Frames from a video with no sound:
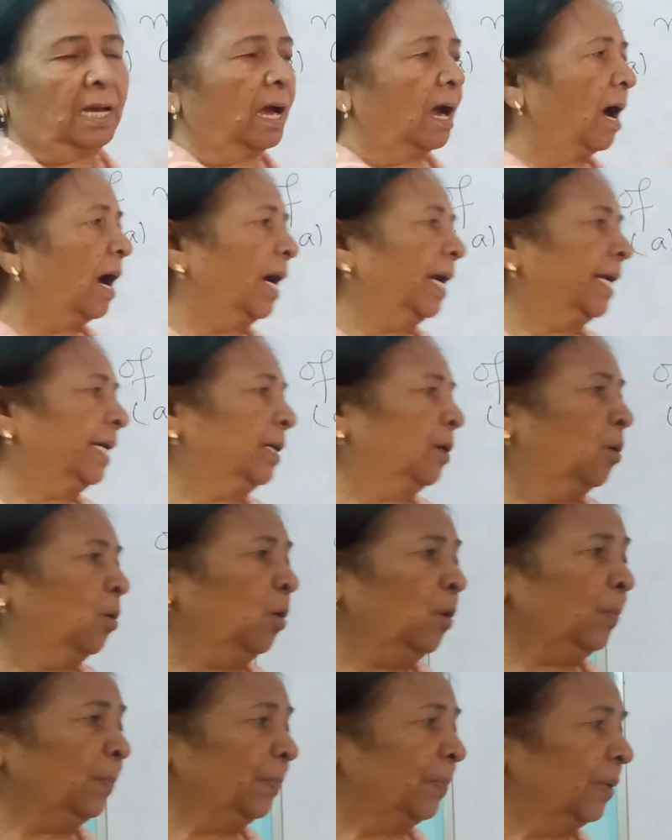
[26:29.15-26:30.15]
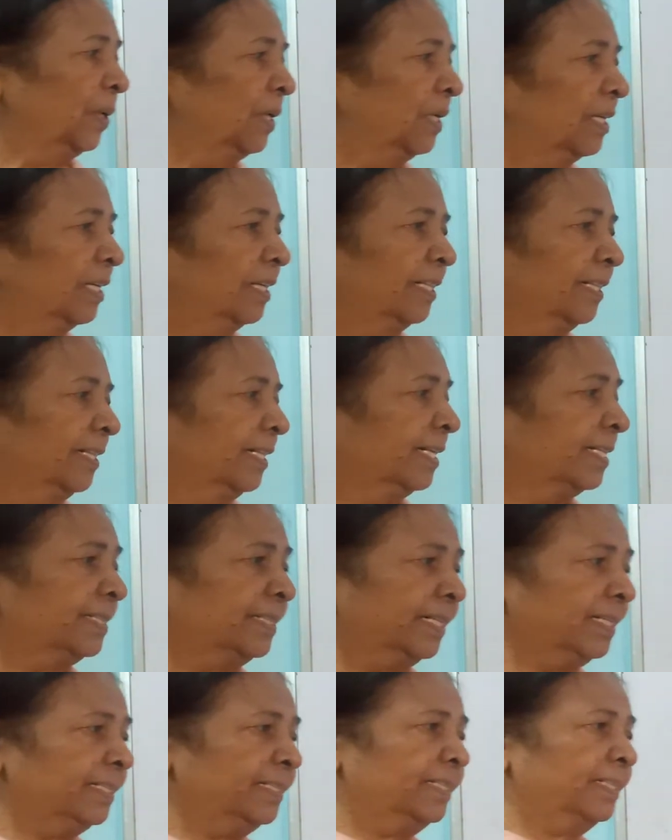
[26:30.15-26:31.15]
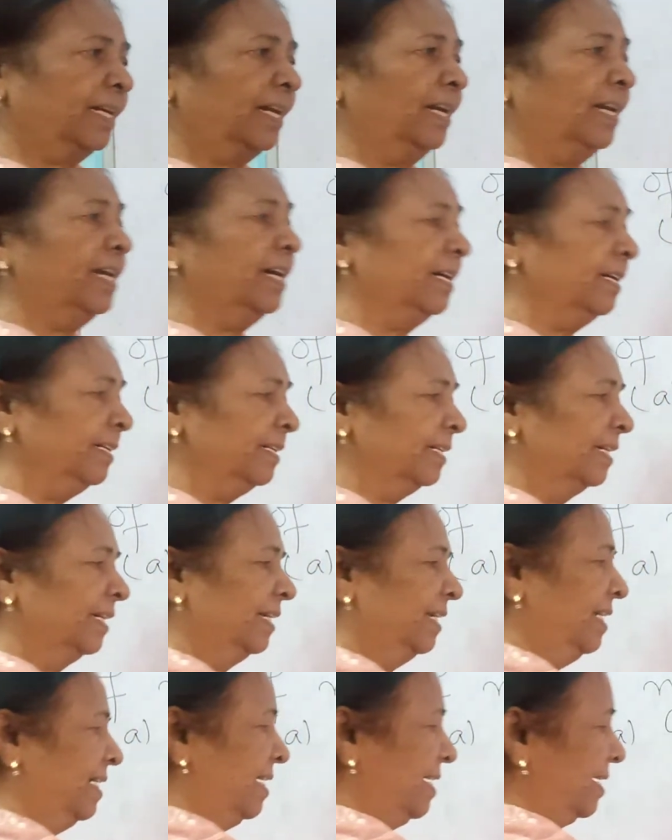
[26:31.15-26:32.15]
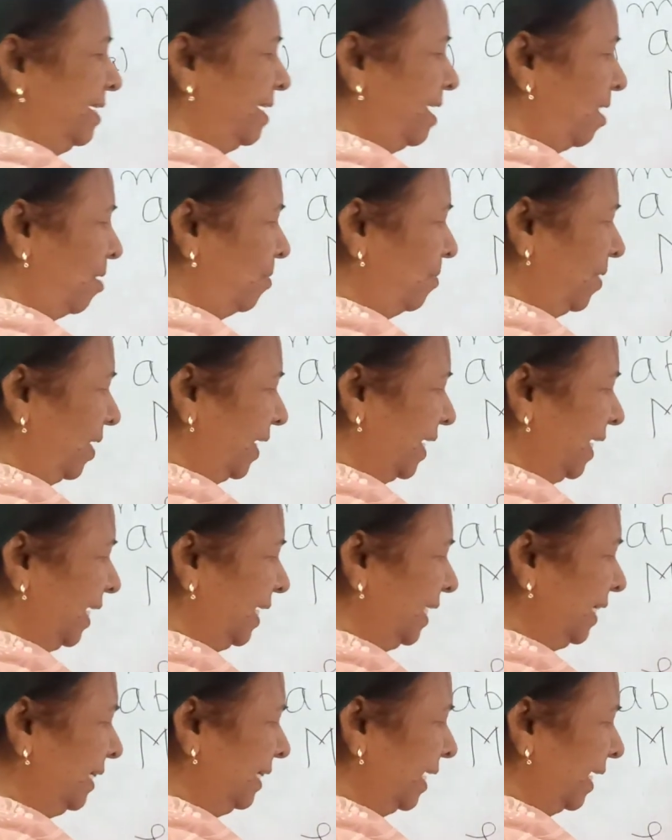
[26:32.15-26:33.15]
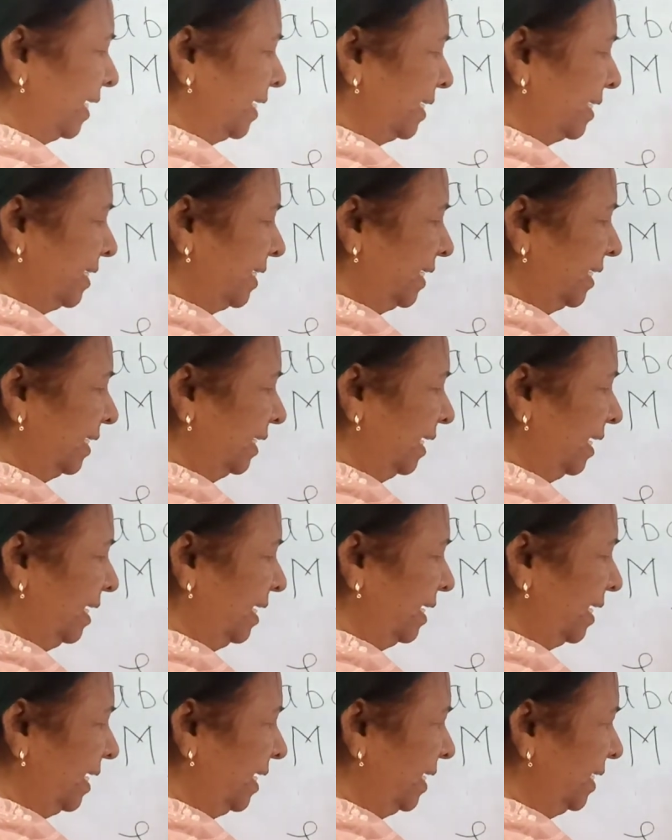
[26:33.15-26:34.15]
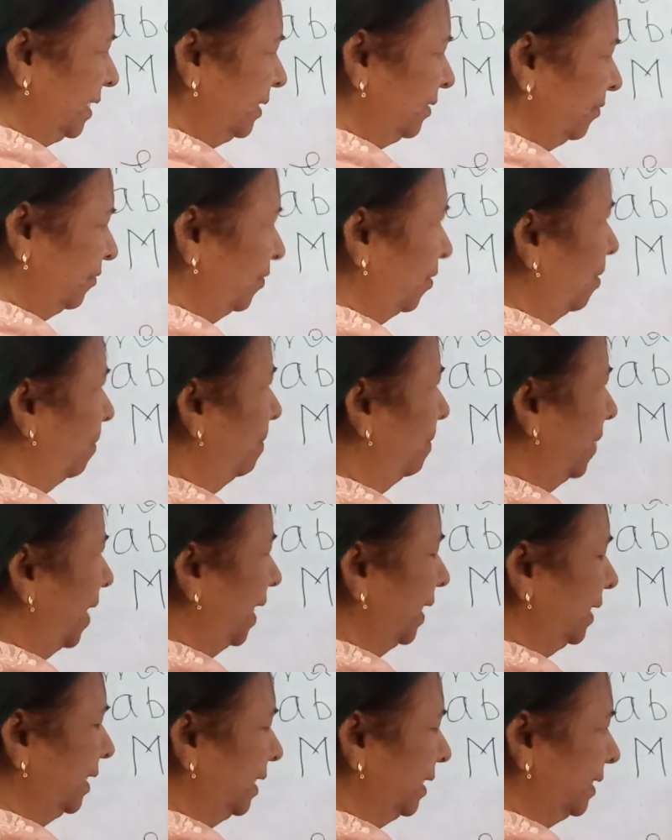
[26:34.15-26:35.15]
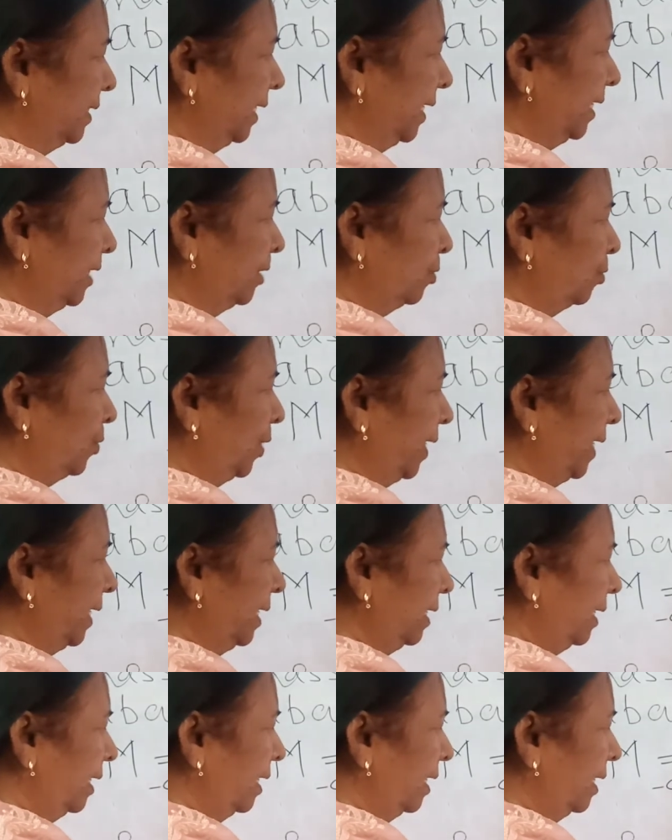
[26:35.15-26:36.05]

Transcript: I hope this is clear. Now again the integral is from minus a to a,